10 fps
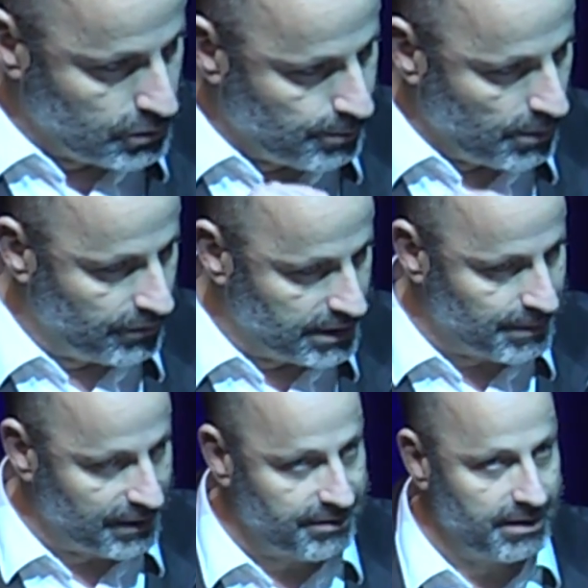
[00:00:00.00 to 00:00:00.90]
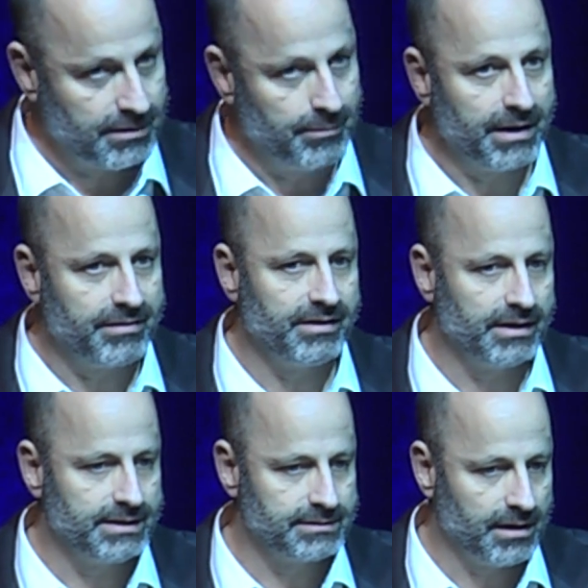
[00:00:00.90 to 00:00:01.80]
to support this. But I think the main
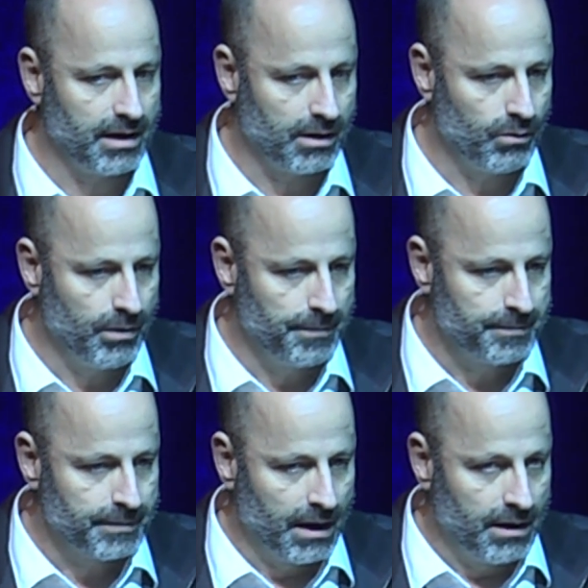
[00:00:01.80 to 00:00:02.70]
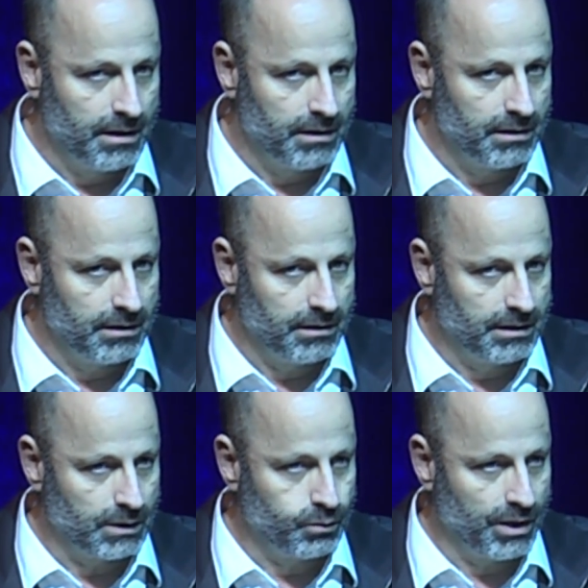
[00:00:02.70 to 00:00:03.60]
thing is now
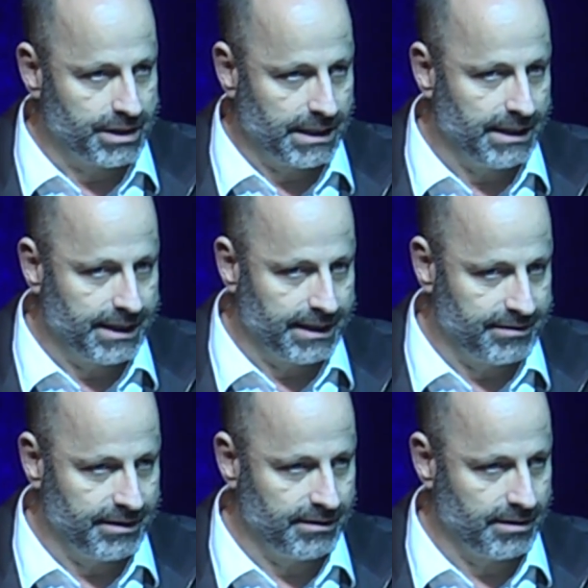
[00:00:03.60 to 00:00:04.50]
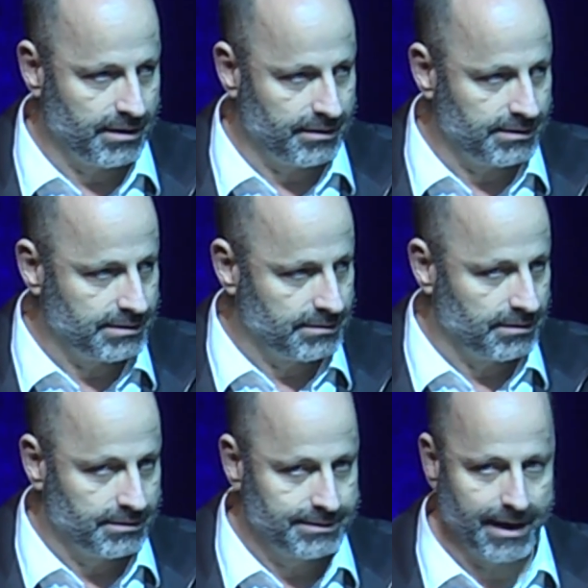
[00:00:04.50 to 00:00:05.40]
that we're dealing, and I think
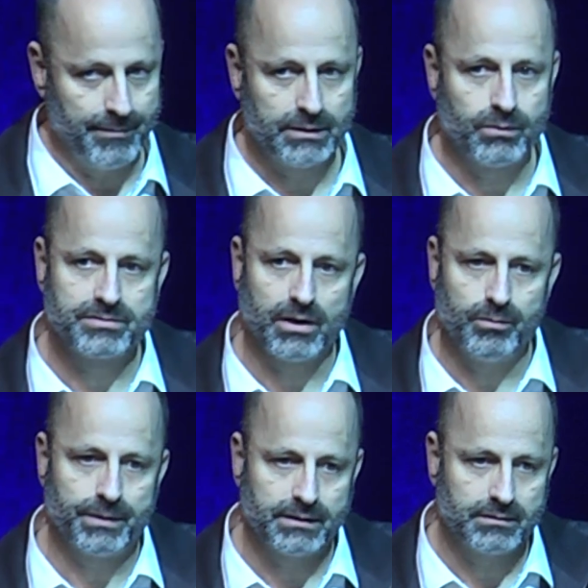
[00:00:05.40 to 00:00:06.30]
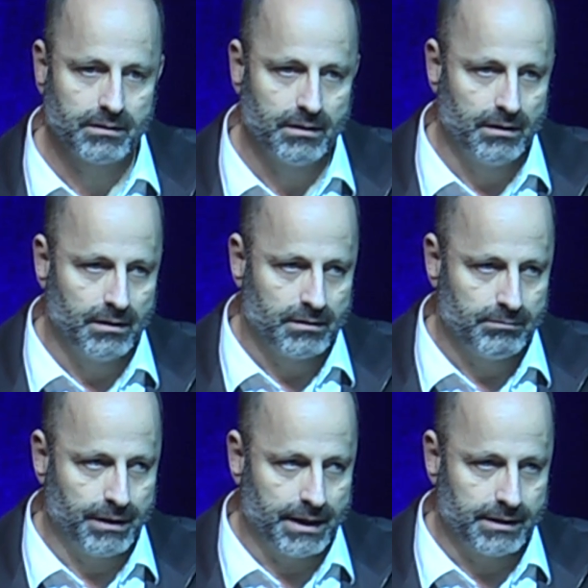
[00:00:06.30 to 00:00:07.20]
this summit was opened
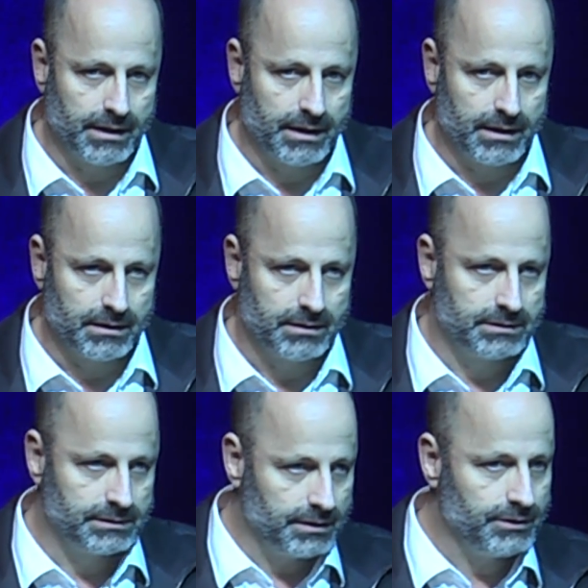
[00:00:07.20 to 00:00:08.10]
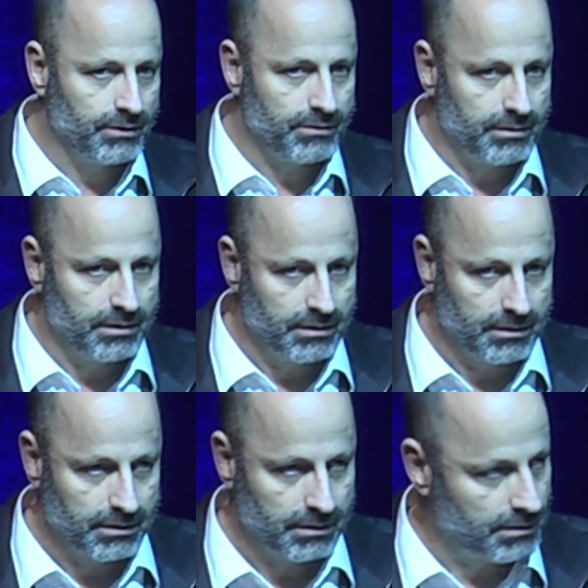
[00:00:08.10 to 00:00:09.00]
by a senior
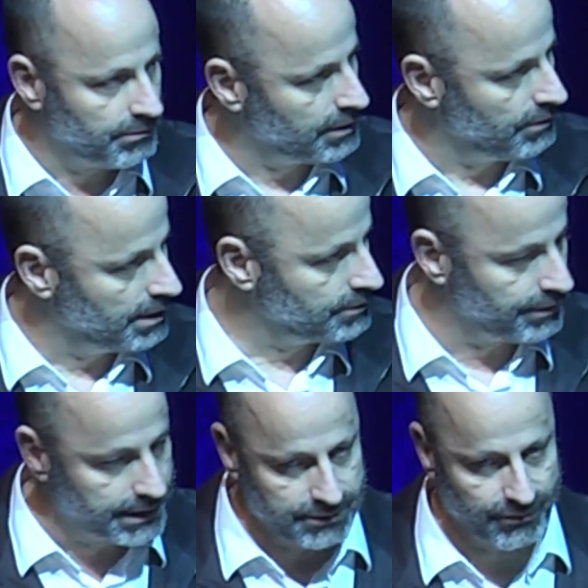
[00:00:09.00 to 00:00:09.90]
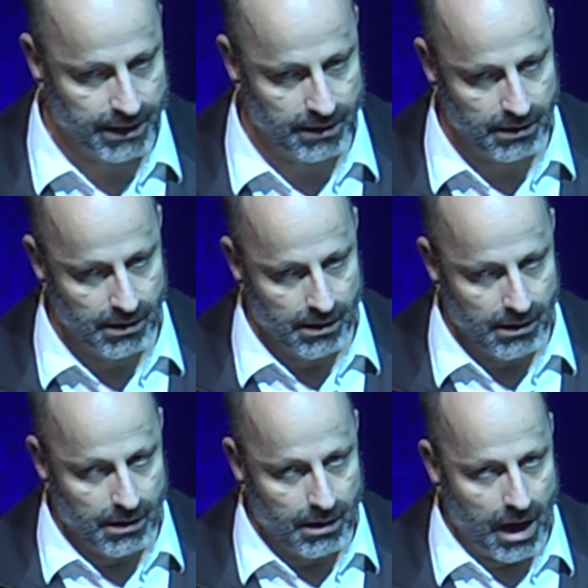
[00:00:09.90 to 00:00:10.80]
regulator in Israel.
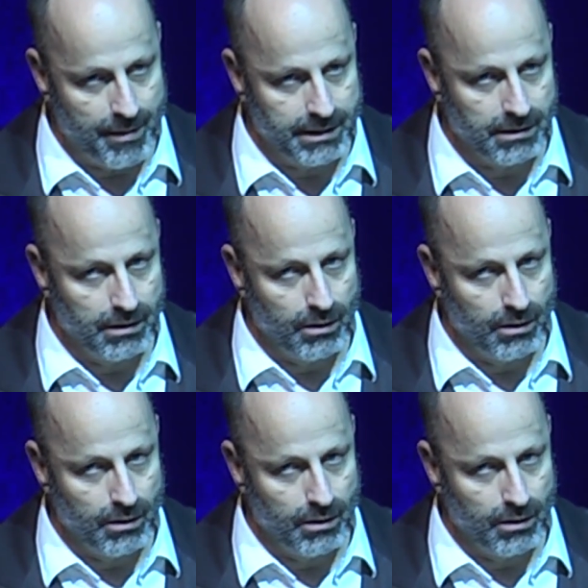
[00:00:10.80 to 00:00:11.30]
I